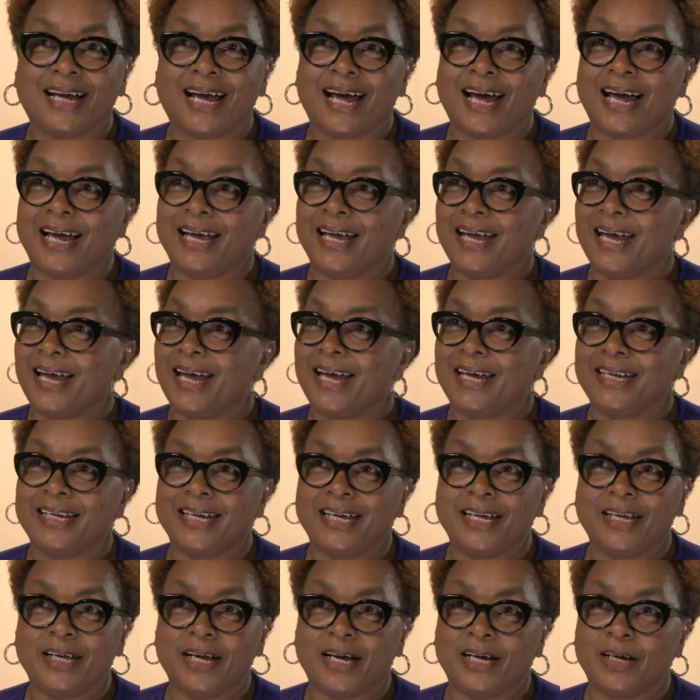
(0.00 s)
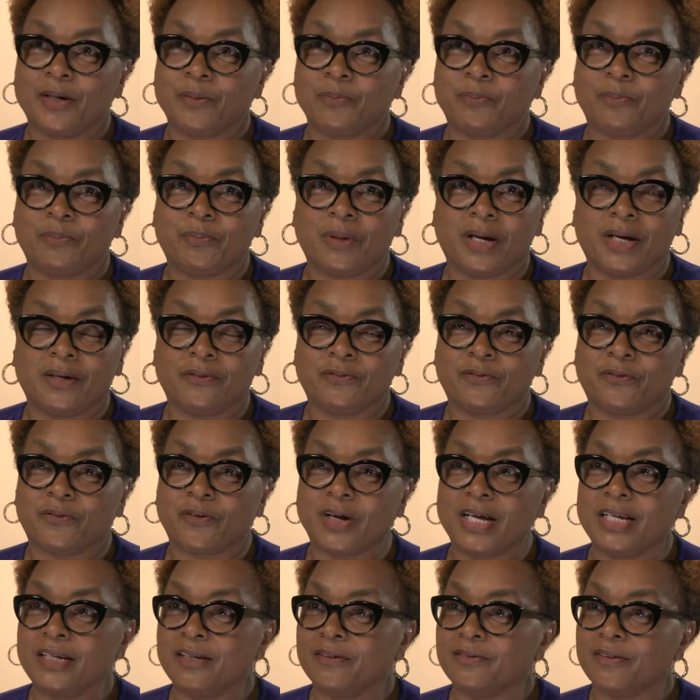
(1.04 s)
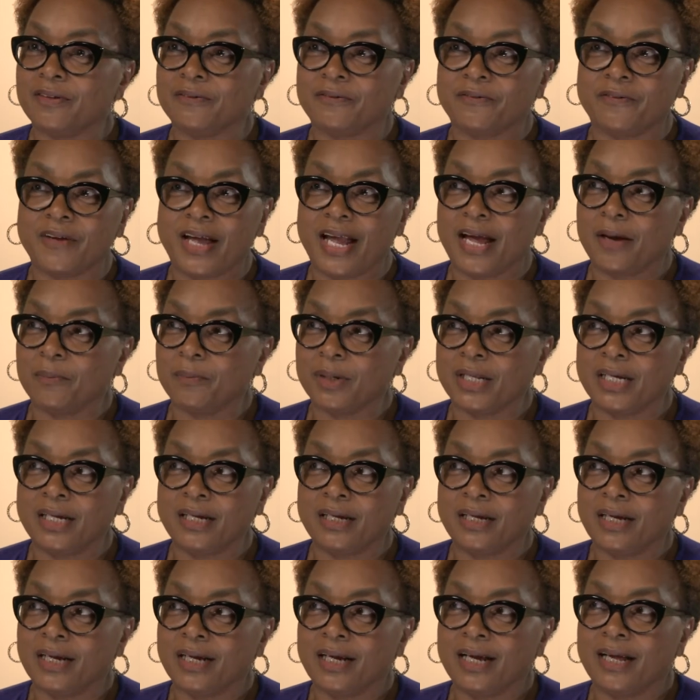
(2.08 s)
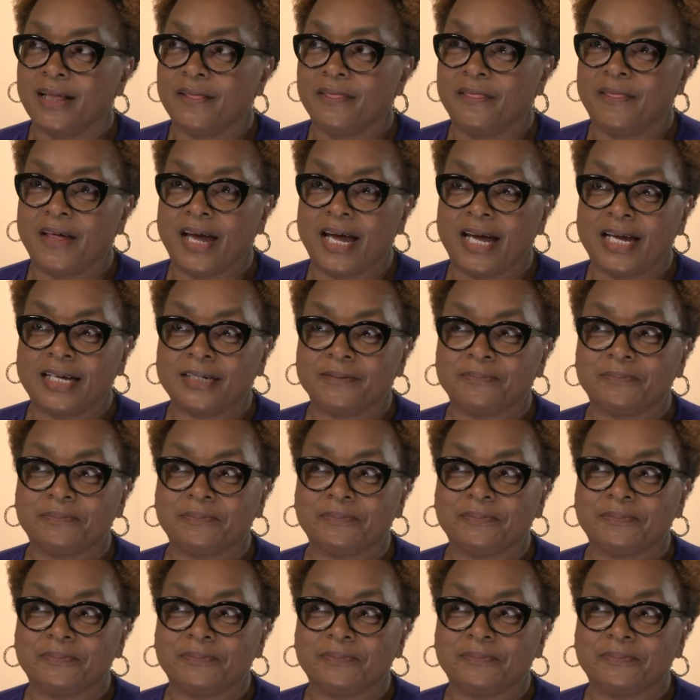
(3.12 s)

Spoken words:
I had a friend of the family that